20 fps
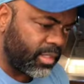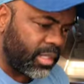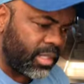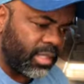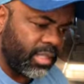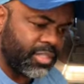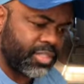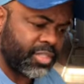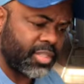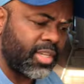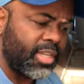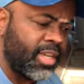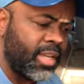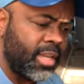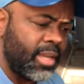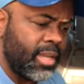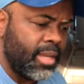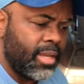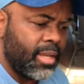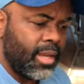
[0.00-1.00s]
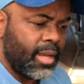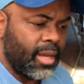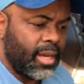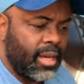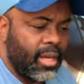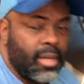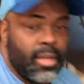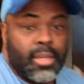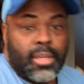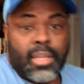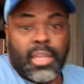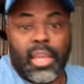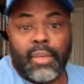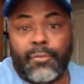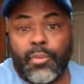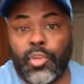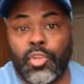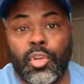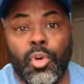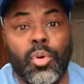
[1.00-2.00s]
Let's see. Uh, if
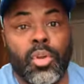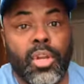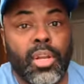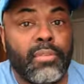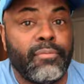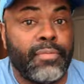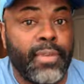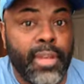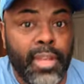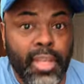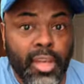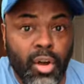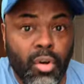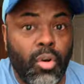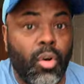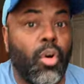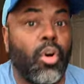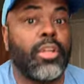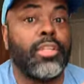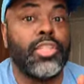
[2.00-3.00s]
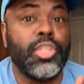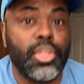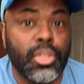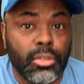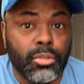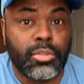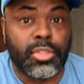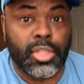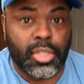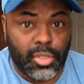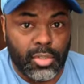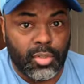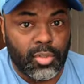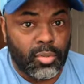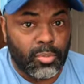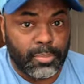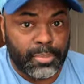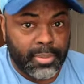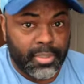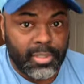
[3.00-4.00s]
you're doing a video on
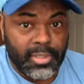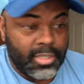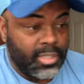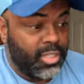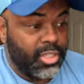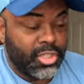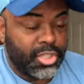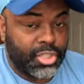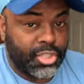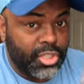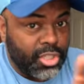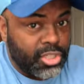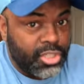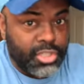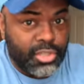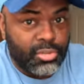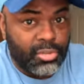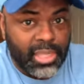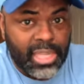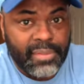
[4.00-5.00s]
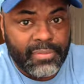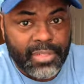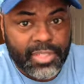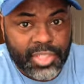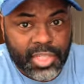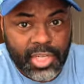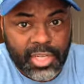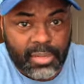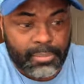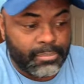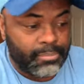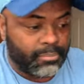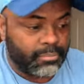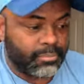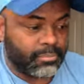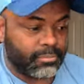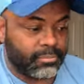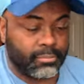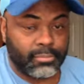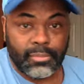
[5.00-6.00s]
YouTube, should you leave a tip
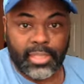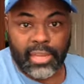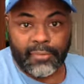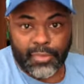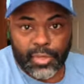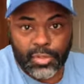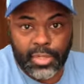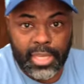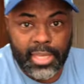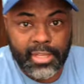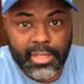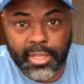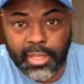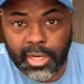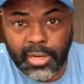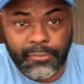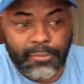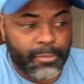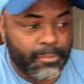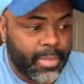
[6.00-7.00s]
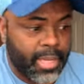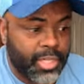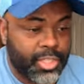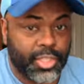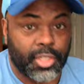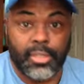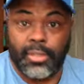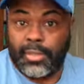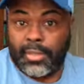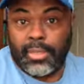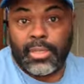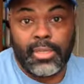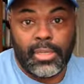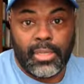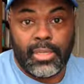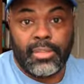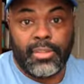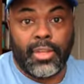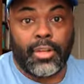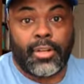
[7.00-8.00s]
if you get good information?
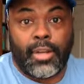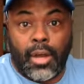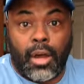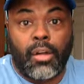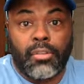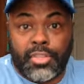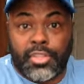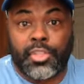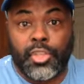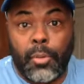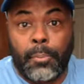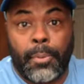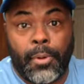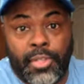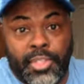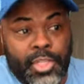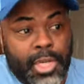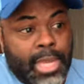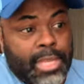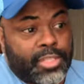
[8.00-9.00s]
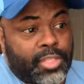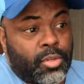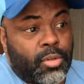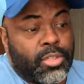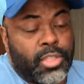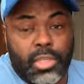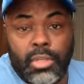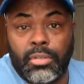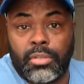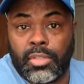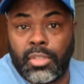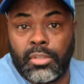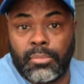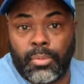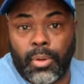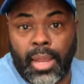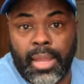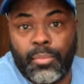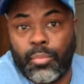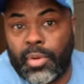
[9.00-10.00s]
They're called super chats on YouTube,
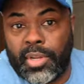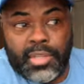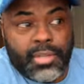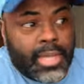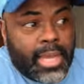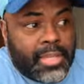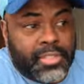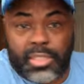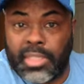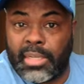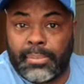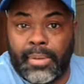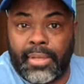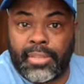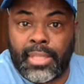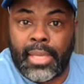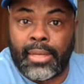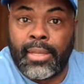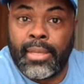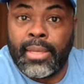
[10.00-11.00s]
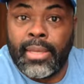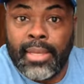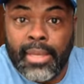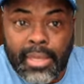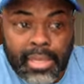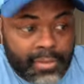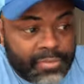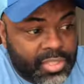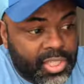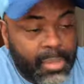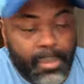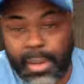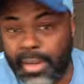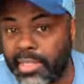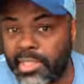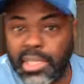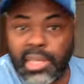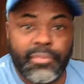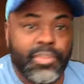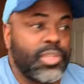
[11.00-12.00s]
right? What do you guys think about that? If
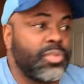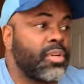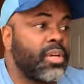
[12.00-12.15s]
somebody's giving you